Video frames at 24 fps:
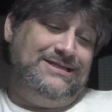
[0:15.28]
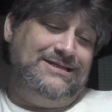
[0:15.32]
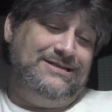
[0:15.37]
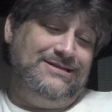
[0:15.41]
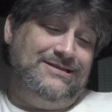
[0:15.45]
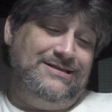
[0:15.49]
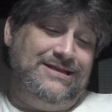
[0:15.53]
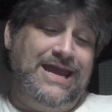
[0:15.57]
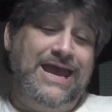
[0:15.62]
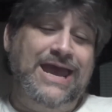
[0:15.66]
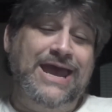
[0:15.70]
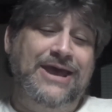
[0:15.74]

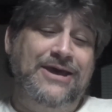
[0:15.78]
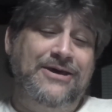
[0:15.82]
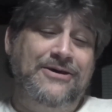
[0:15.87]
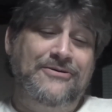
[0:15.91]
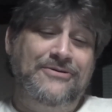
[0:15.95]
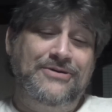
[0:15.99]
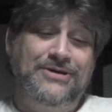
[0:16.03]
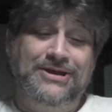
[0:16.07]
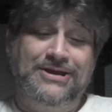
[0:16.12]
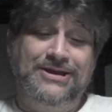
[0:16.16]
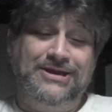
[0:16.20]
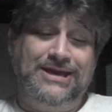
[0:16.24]

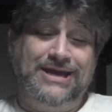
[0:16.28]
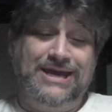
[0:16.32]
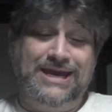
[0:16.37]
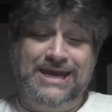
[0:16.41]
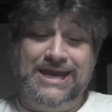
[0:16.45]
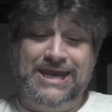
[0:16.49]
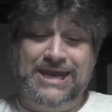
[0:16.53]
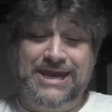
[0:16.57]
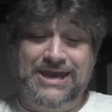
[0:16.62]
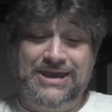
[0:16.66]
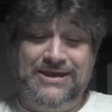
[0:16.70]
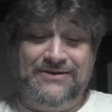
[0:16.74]
Now I
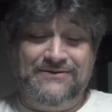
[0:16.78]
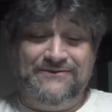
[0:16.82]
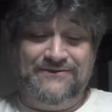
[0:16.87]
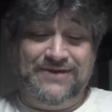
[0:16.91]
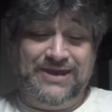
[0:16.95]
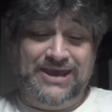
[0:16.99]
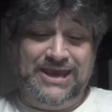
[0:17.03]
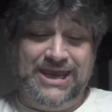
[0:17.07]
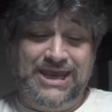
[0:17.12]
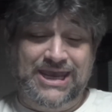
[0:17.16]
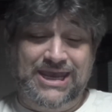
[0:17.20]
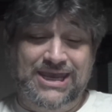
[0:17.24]
have
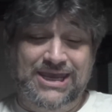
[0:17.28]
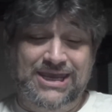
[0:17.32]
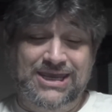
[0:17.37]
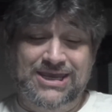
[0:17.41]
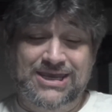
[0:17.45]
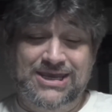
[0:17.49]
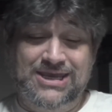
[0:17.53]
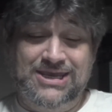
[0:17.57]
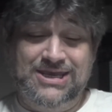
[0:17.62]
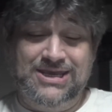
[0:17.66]
a